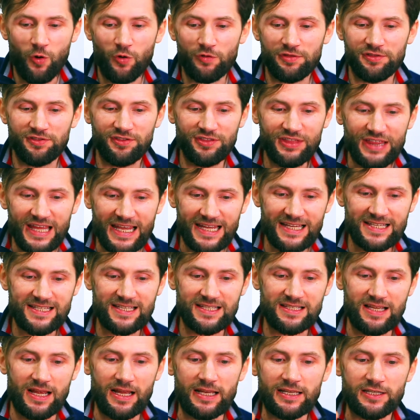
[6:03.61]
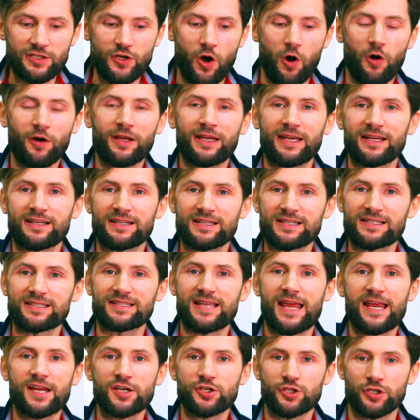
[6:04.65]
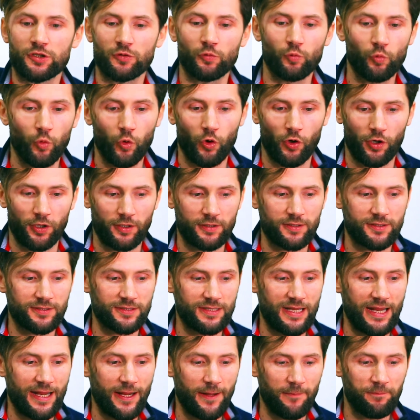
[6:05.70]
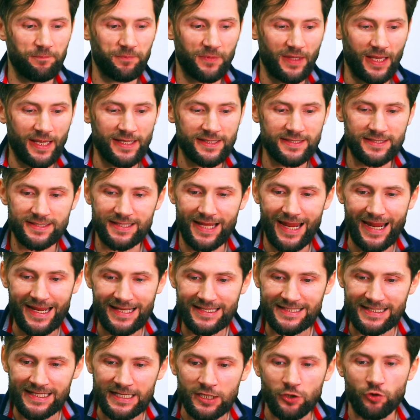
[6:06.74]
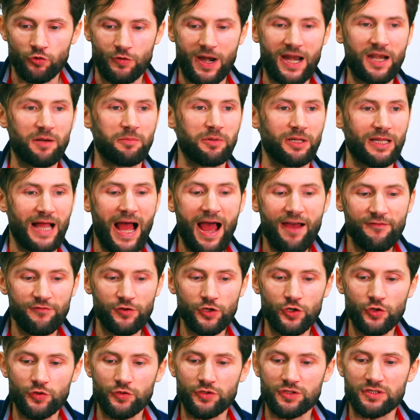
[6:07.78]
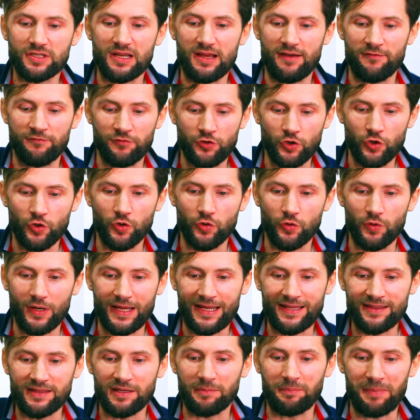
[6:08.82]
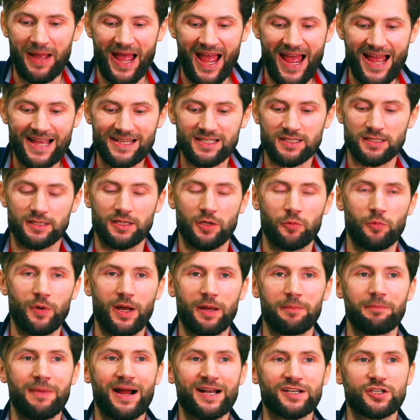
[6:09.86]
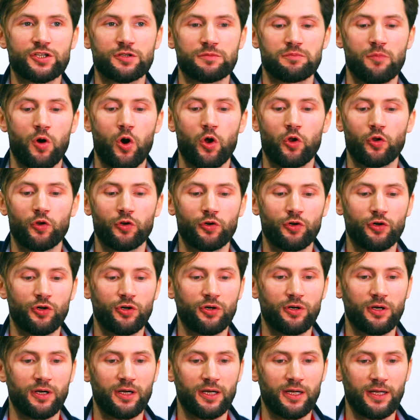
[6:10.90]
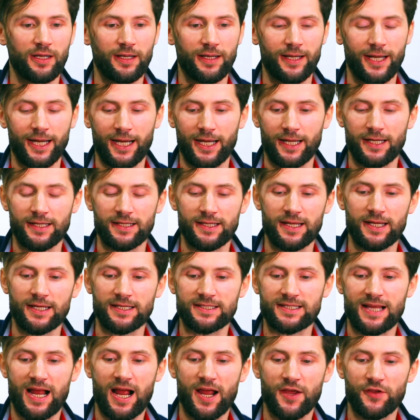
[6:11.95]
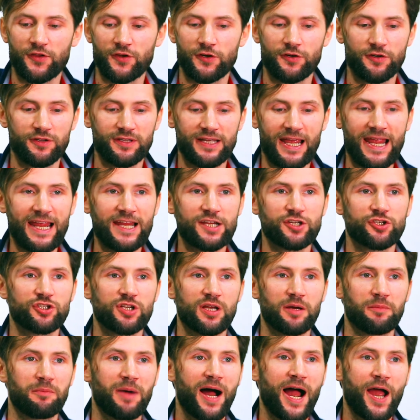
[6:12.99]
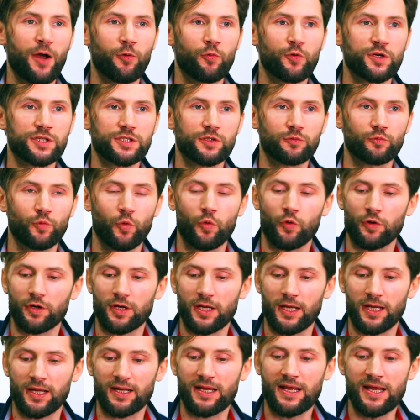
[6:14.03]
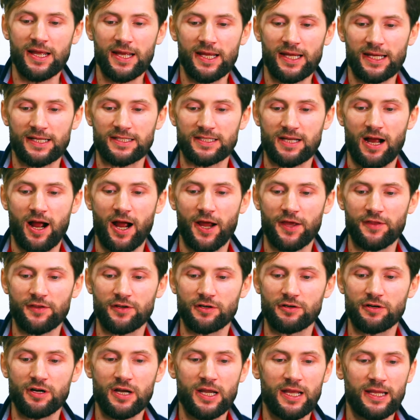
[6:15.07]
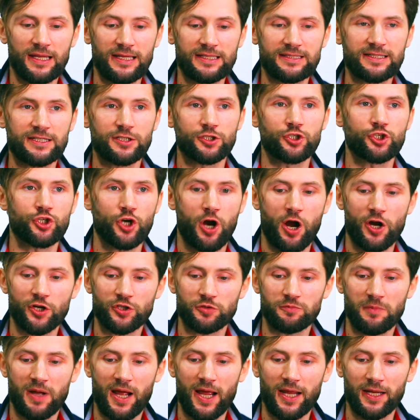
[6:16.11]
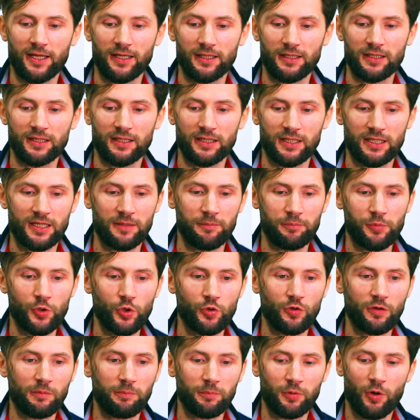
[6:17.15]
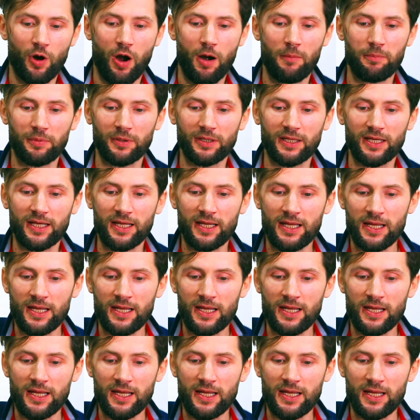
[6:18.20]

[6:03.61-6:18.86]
this docking station works. It's incredible. I've used a few in the past that were much smaller. It's either the HDMI wasn't working, it's either it didn't charge my computer properly,